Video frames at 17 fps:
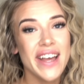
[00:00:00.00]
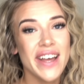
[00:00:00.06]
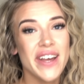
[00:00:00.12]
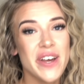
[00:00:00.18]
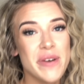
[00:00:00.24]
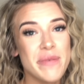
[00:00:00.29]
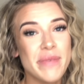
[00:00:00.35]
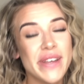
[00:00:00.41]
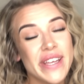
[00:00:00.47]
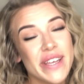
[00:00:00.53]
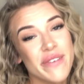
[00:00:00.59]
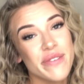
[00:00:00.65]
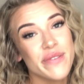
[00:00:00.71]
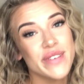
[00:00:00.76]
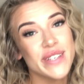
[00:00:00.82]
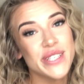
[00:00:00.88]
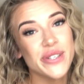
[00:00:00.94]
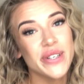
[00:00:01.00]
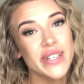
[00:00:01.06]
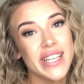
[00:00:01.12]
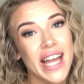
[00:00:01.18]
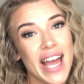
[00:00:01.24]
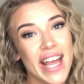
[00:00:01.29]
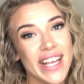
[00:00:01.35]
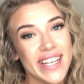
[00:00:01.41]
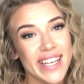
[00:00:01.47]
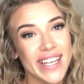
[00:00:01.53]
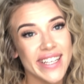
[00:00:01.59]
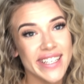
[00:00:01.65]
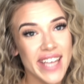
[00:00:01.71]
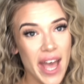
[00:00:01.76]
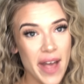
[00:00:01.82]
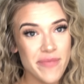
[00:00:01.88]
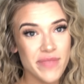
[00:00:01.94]
and give the video a like,
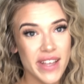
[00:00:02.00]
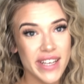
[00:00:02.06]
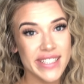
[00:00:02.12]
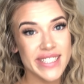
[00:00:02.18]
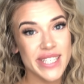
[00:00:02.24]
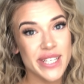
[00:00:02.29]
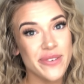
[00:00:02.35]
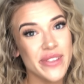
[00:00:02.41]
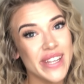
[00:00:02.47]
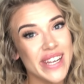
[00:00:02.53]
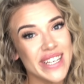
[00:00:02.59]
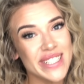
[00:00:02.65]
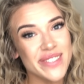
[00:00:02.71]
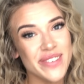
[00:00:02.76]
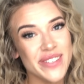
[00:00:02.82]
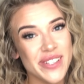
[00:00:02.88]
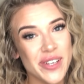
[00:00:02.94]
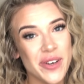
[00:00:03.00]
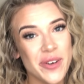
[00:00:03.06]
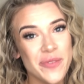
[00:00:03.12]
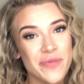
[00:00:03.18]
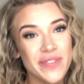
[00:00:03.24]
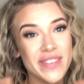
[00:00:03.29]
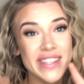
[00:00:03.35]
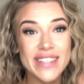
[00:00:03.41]
and yeah, I'll see you in the next video.